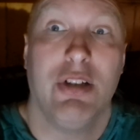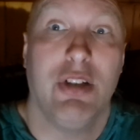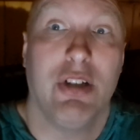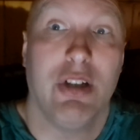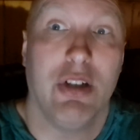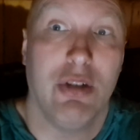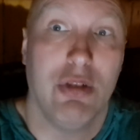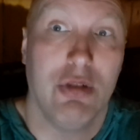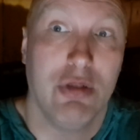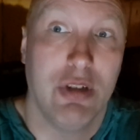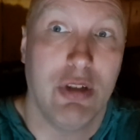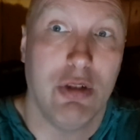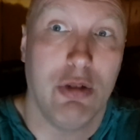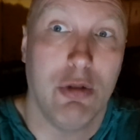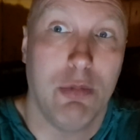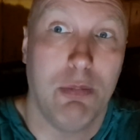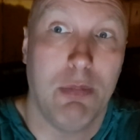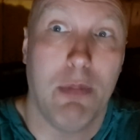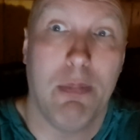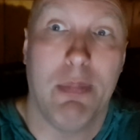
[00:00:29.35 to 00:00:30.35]
You can look it
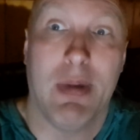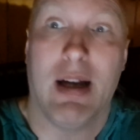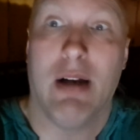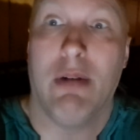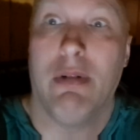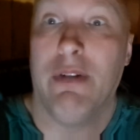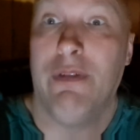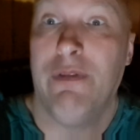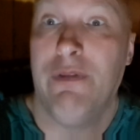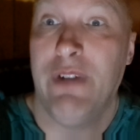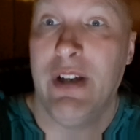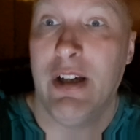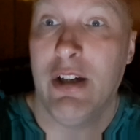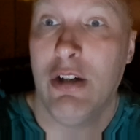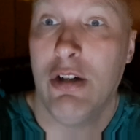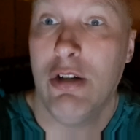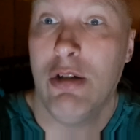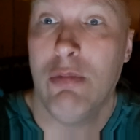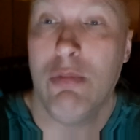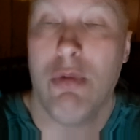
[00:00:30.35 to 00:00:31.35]
up about
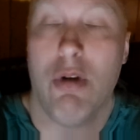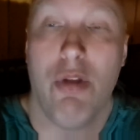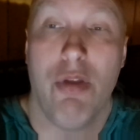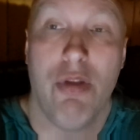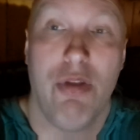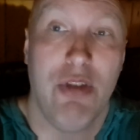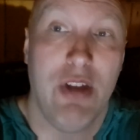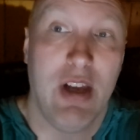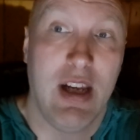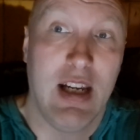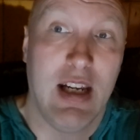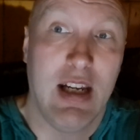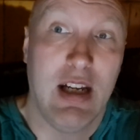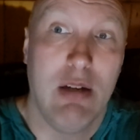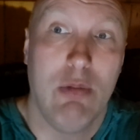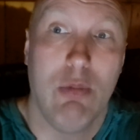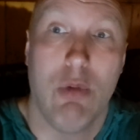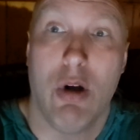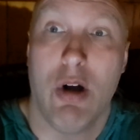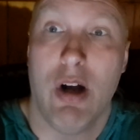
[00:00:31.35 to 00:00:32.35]
film, what
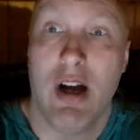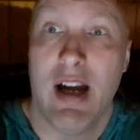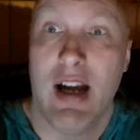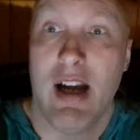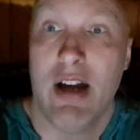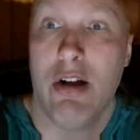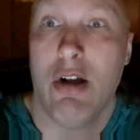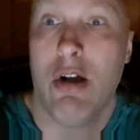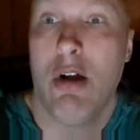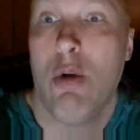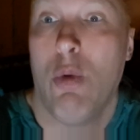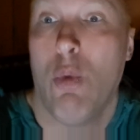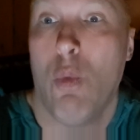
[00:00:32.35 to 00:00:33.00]
they, what era,